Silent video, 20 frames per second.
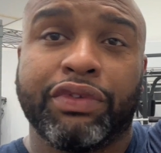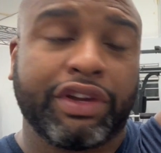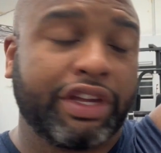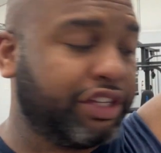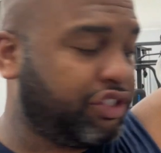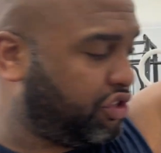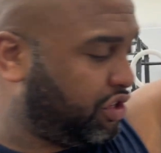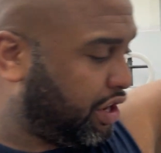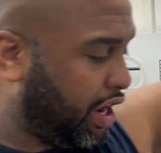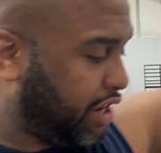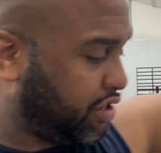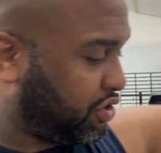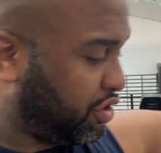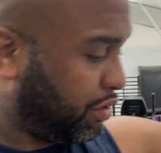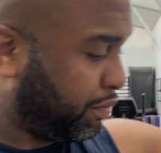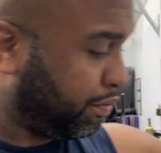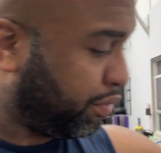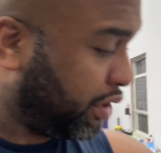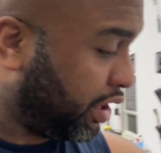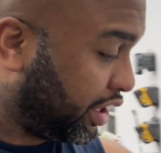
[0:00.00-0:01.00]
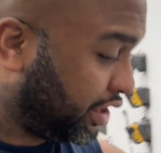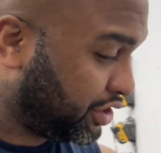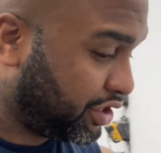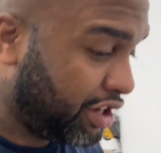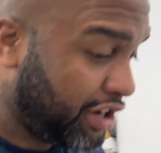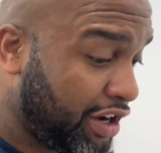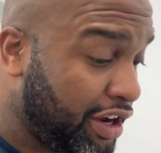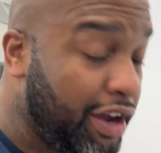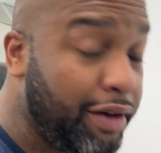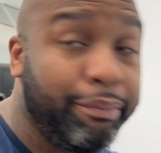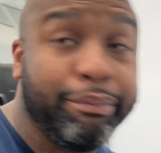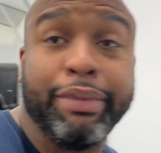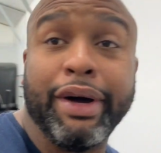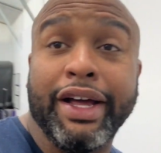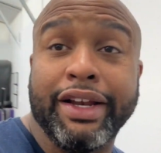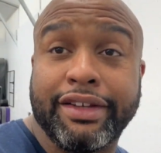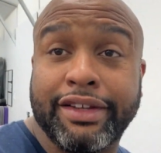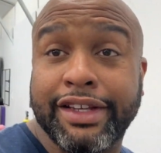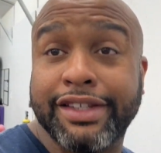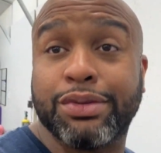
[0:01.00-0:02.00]
get you a nice little brush,
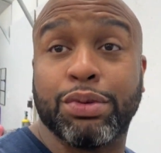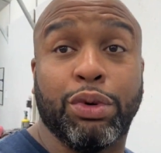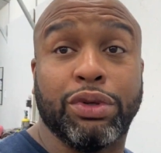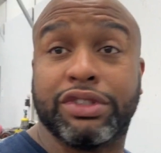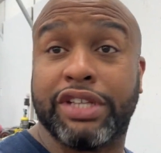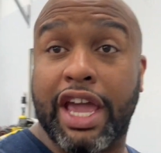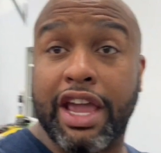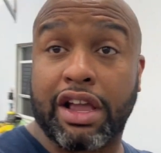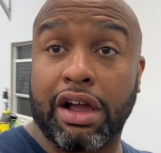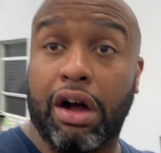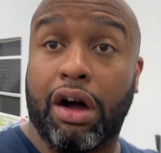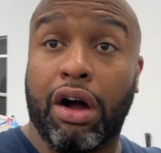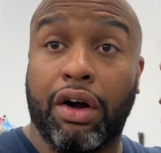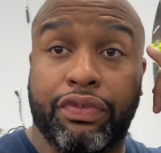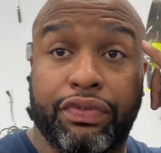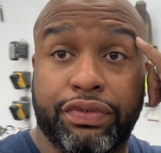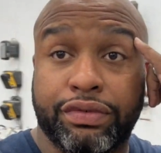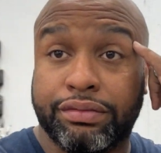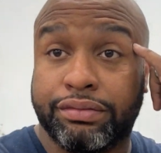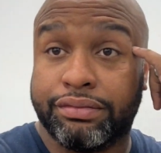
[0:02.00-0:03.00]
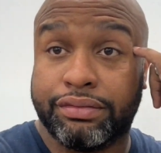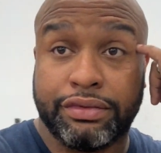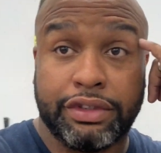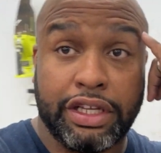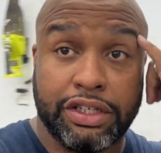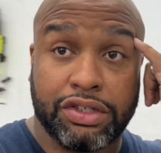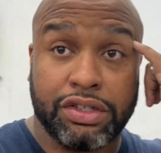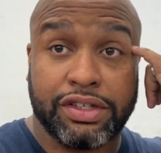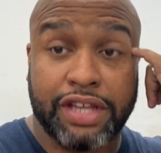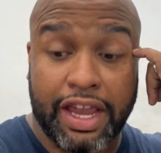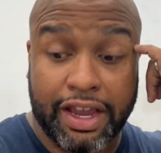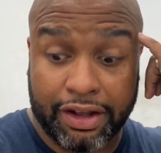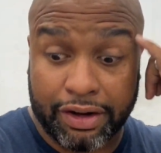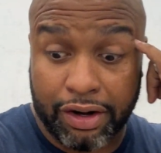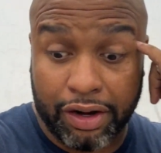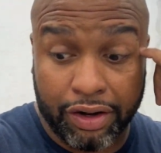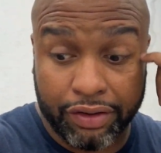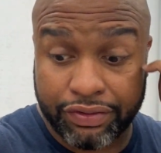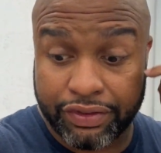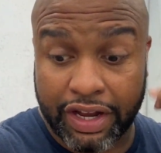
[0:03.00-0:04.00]
but this will take off. This will take it
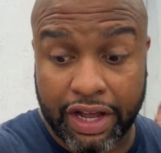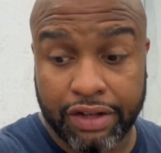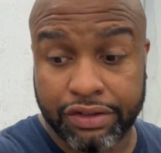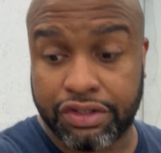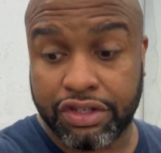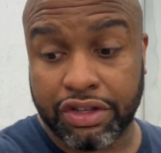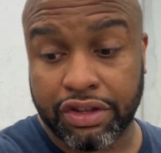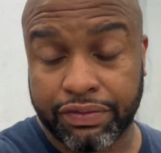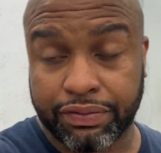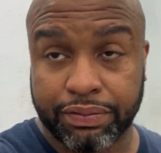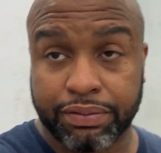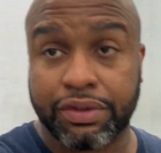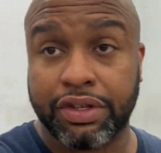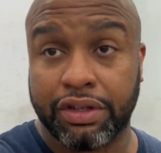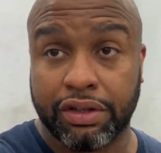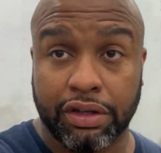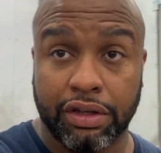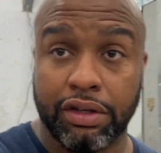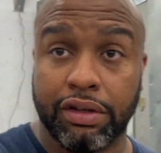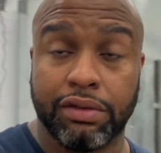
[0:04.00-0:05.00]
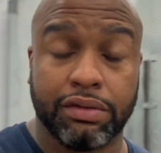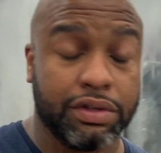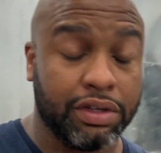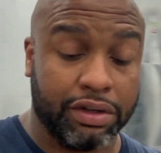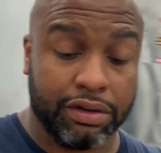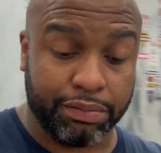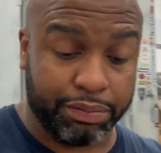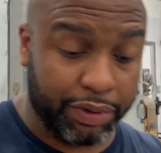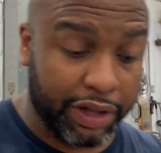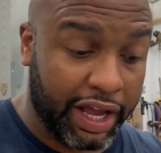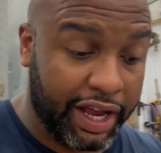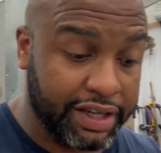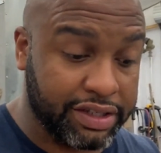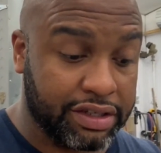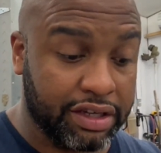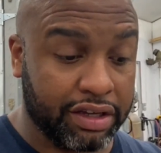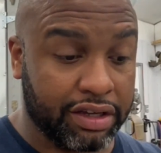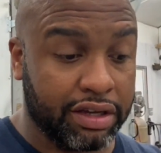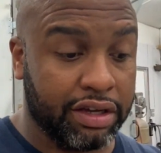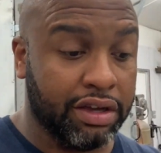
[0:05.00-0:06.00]
off down to the
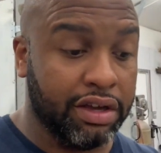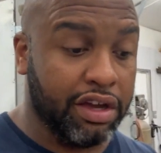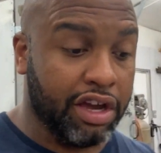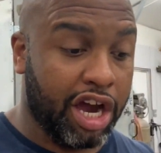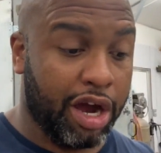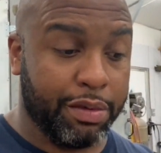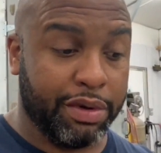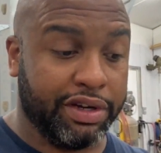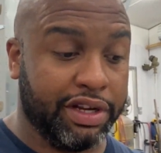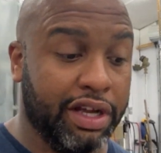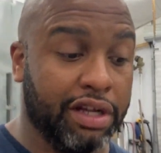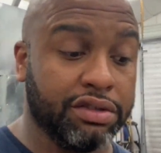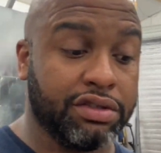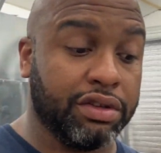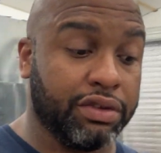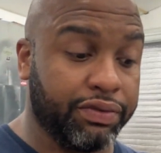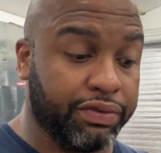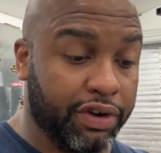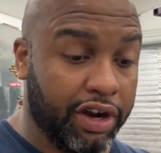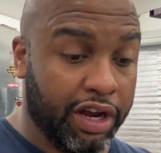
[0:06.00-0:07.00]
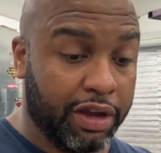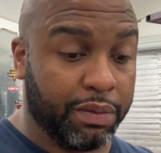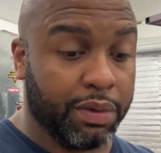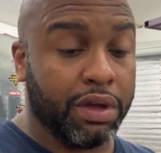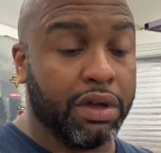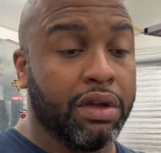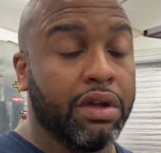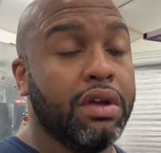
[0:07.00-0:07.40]
plastic. I mean, down to the frame.